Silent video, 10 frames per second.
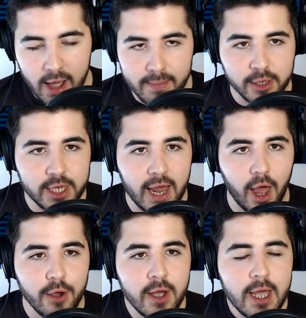Uh,
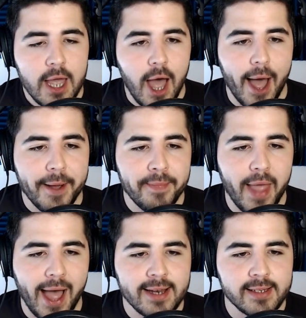Mugello. Um,
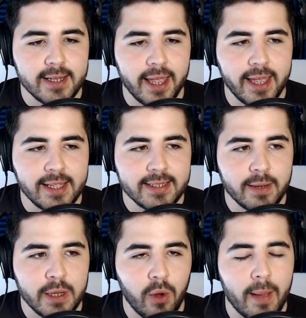and it's going
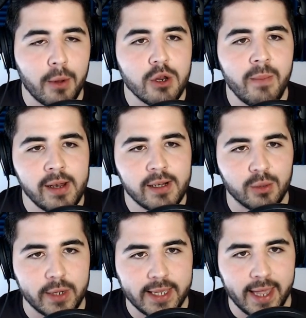to be quite a monumental
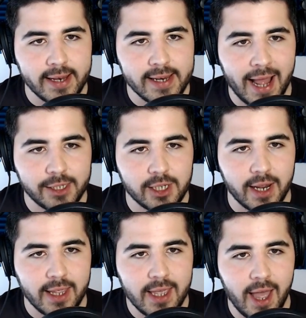weekend,
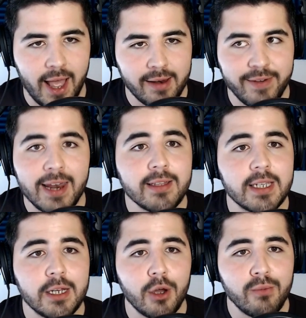actually. Uh, and
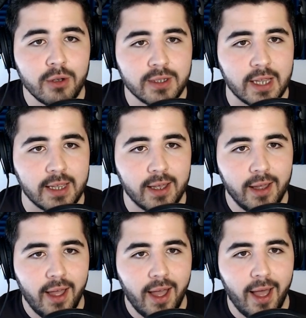Valentino Rossi
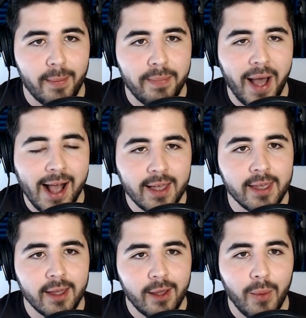uh,
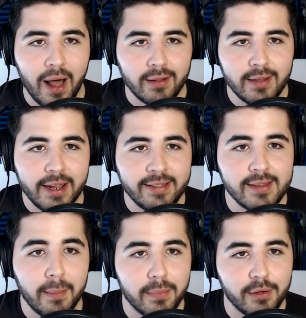back, well, in
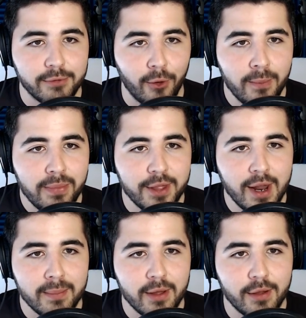number form, the
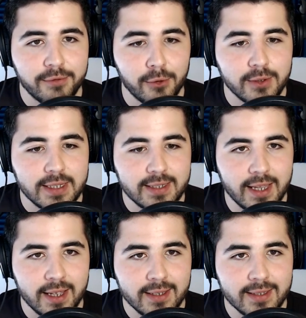number
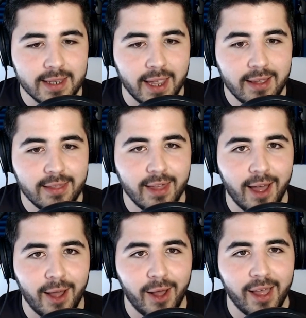46, Keith,
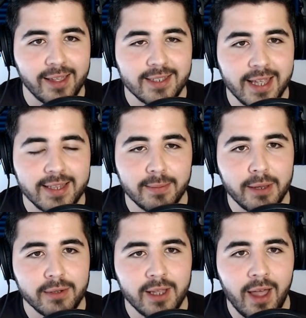uh, is set to
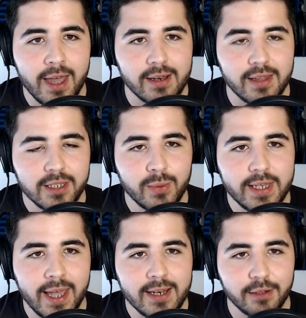be retired this
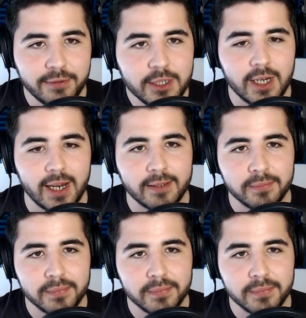weekend officially.